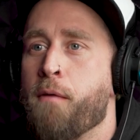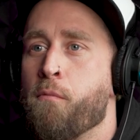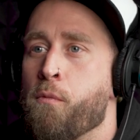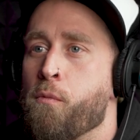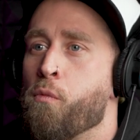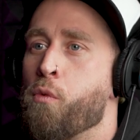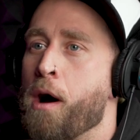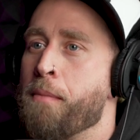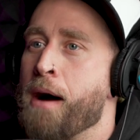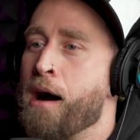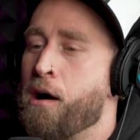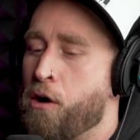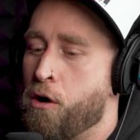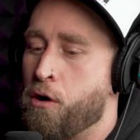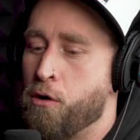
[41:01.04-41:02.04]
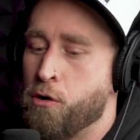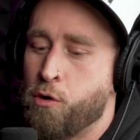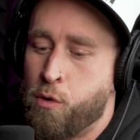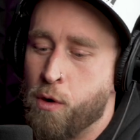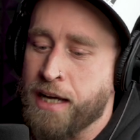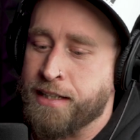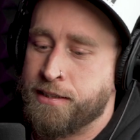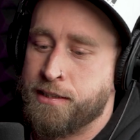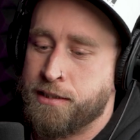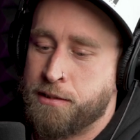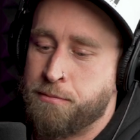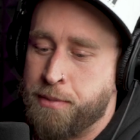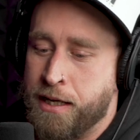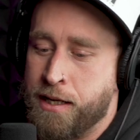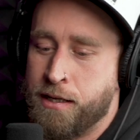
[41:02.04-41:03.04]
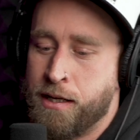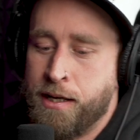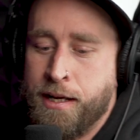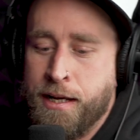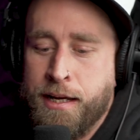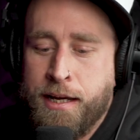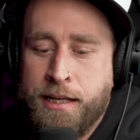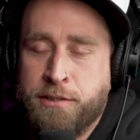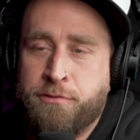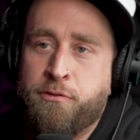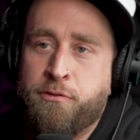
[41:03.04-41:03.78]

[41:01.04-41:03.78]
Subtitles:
And what my whole quest has been is